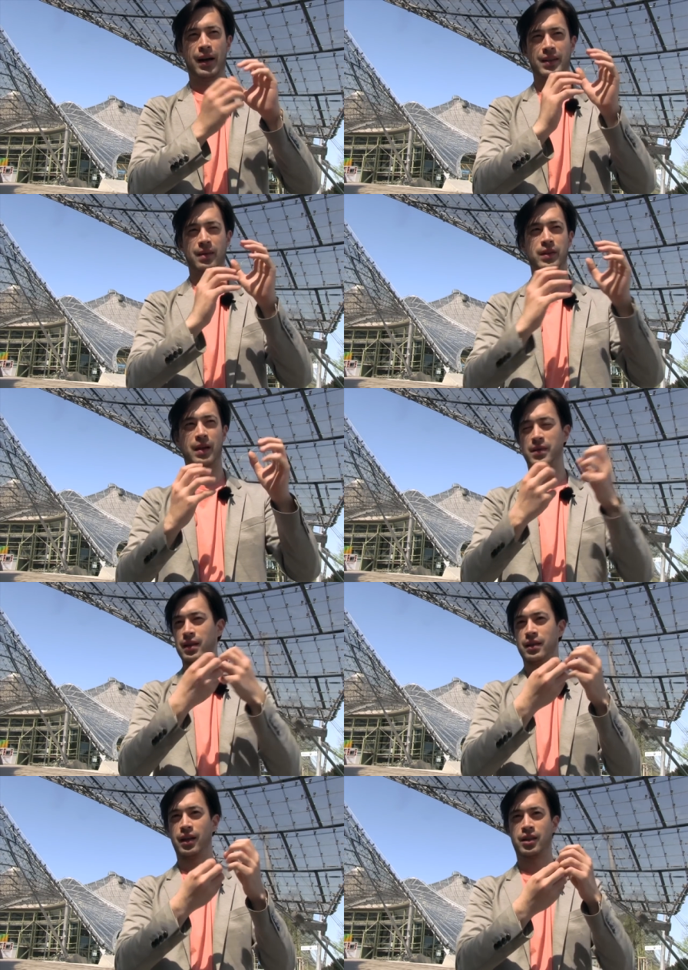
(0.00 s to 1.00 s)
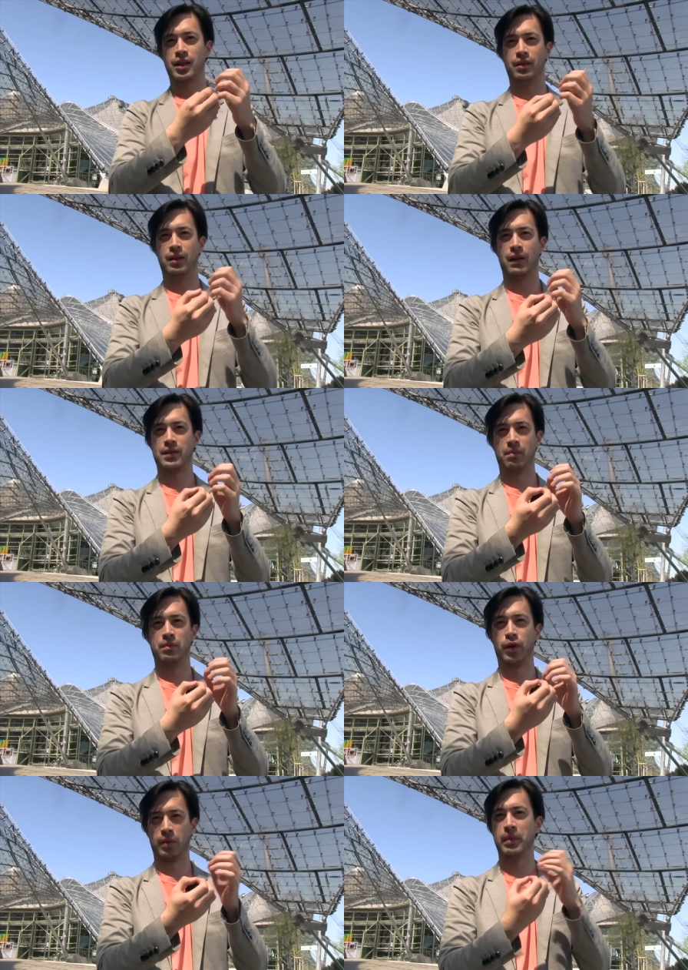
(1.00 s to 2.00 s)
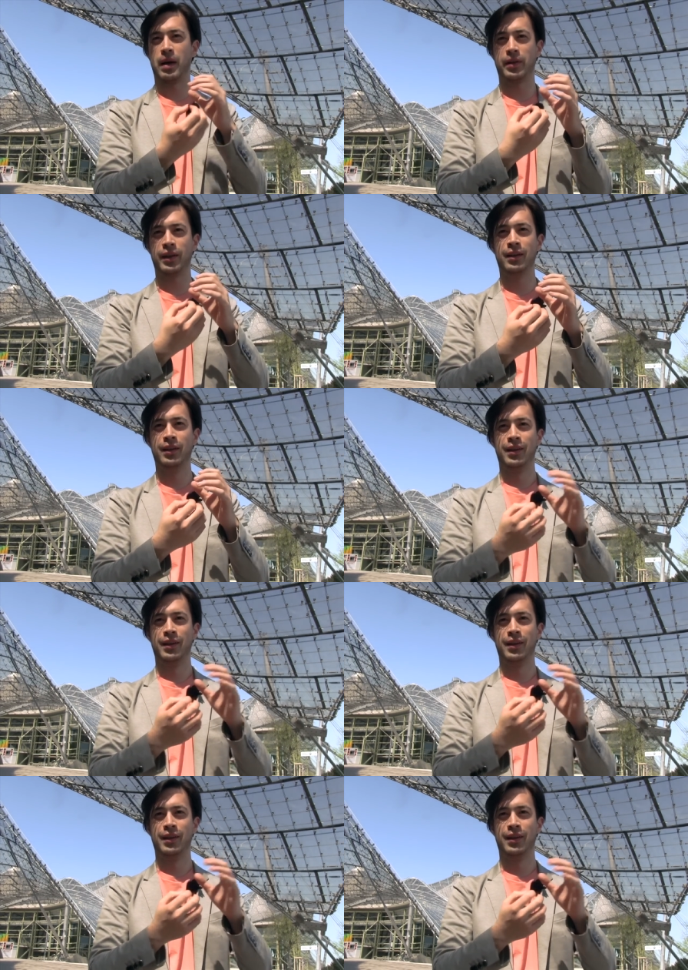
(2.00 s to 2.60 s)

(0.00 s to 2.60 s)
And sometimes they touch and you have some problem happening.